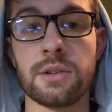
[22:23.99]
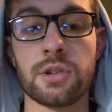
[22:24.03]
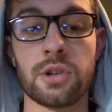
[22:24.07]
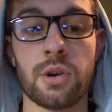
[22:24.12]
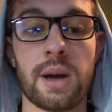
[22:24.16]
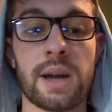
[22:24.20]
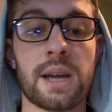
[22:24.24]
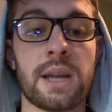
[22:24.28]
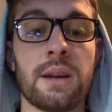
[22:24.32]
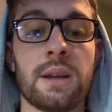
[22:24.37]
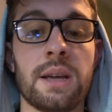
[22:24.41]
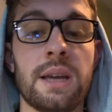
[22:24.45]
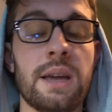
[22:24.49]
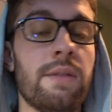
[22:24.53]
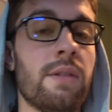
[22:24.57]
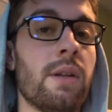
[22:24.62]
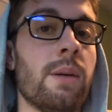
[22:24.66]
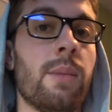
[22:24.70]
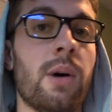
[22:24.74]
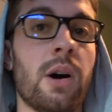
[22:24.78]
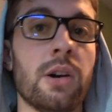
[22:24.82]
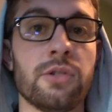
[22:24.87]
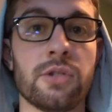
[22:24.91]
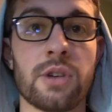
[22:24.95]
So I can give
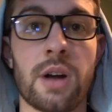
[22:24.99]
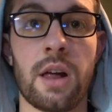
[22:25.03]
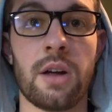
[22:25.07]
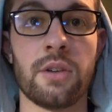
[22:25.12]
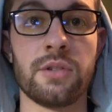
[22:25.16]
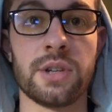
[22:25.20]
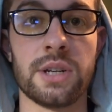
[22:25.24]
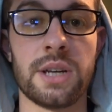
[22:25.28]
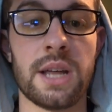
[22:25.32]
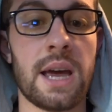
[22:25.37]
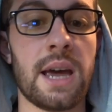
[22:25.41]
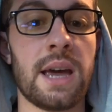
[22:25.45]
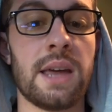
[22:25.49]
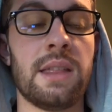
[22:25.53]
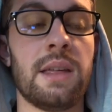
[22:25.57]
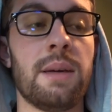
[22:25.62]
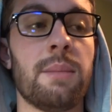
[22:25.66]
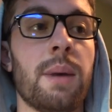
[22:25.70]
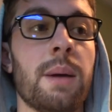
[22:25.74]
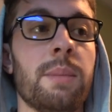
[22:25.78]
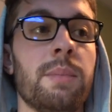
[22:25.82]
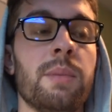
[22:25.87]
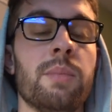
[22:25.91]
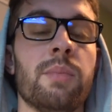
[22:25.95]
them $100 a day and they
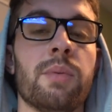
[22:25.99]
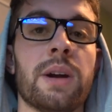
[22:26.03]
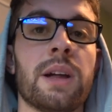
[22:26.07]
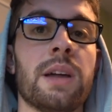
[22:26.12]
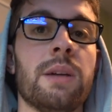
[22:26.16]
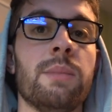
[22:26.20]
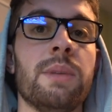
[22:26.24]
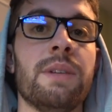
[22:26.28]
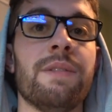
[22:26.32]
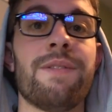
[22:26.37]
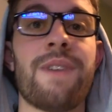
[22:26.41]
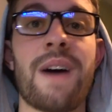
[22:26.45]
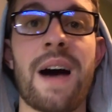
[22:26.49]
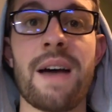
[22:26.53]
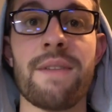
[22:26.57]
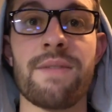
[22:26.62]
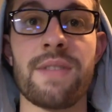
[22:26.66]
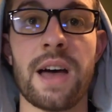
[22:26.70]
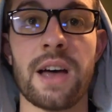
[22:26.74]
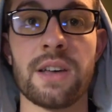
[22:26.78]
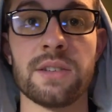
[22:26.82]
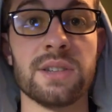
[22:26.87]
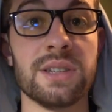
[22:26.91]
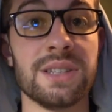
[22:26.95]
might be bringing me
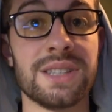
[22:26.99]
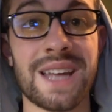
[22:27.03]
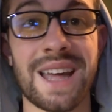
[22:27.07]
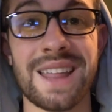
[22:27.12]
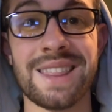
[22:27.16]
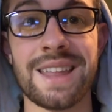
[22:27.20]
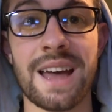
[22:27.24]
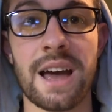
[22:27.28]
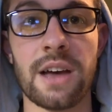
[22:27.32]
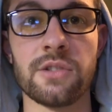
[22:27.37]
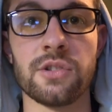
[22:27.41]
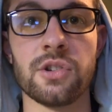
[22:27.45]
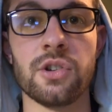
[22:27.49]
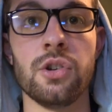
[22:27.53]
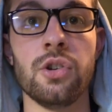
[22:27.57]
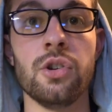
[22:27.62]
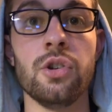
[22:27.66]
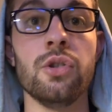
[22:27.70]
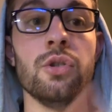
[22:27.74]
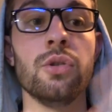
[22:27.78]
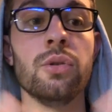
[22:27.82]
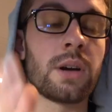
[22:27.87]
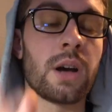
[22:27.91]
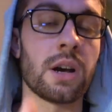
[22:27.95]
5,000, 10,000
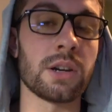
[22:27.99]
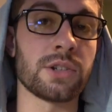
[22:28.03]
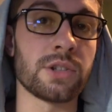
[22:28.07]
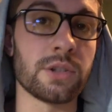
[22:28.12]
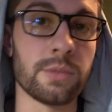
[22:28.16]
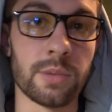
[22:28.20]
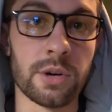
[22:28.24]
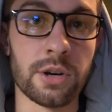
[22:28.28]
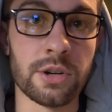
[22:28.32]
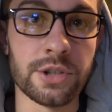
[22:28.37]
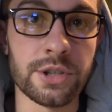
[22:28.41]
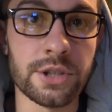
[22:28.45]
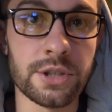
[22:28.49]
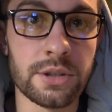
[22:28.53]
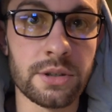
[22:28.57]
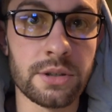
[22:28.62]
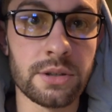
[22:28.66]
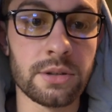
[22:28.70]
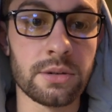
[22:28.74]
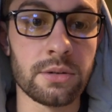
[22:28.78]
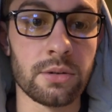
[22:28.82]
new customers